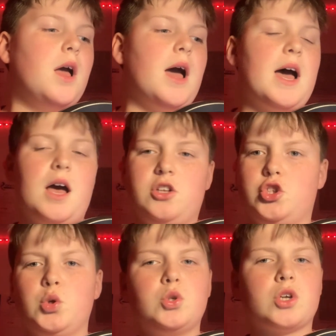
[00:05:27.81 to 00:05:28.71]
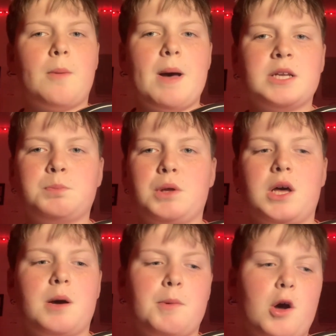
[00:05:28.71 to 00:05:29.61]
Uh, Duke's our best
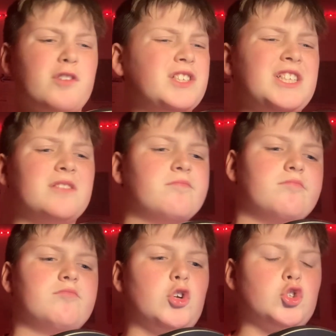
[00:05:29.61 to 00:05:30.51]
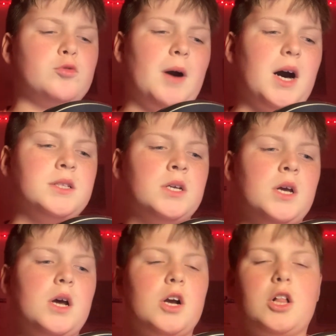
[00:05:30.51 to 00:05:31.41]
player. Miowski's not too bad.
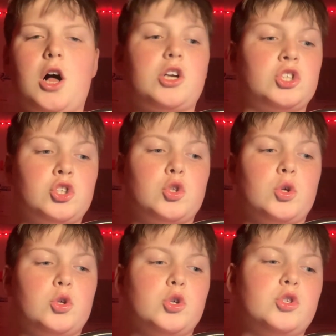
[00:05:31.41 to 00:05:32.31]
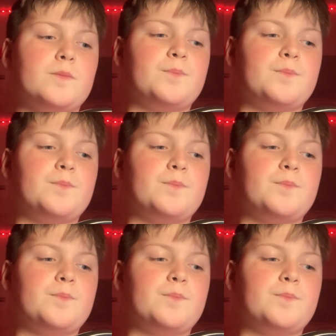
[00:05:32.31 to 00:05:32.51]
Clarkson's doing good.